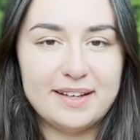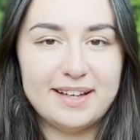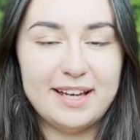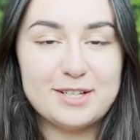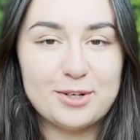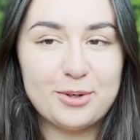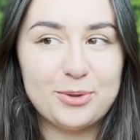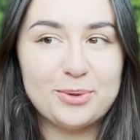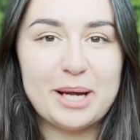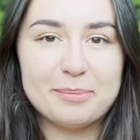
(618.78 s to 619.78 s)
And so
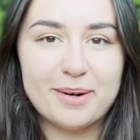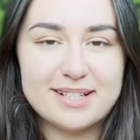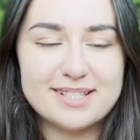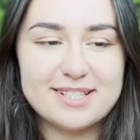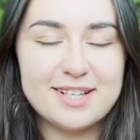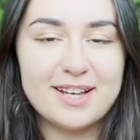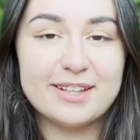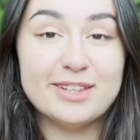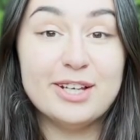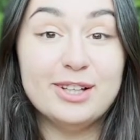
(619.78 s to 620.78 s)
through that process,
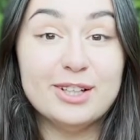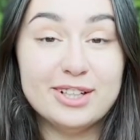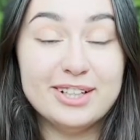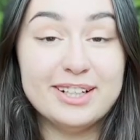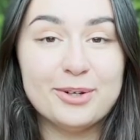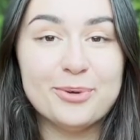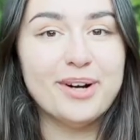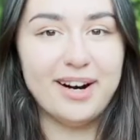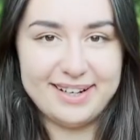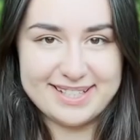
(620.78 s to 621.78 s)
they learn who
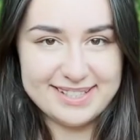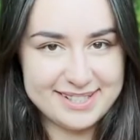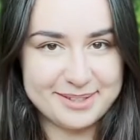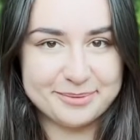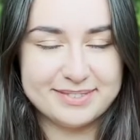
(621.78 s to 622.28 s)
God is.